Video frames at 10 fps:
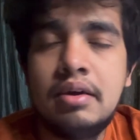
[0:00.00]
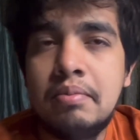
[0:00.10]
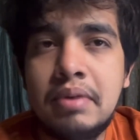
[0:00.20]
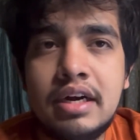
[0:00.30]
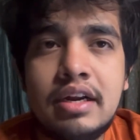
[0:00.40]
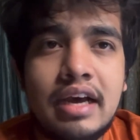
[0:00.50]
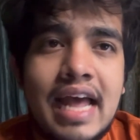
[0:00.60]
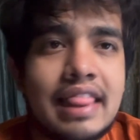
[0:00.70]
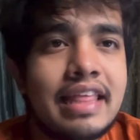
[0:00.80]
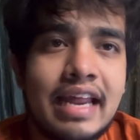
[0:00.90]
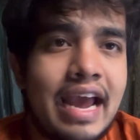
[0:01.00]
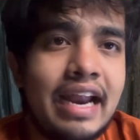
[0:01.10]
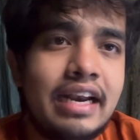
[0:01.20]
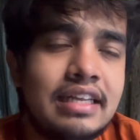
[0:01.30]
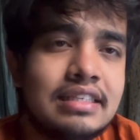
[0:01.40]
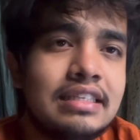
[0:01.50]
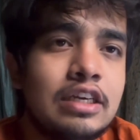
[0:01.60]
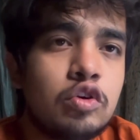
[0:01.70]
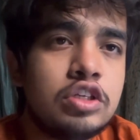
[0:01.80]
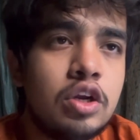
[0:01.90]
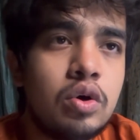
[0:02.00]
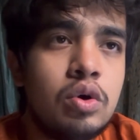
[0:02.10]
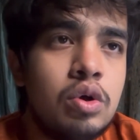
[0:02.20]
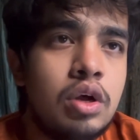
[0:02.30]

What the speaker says: But at the end, it's 0-0.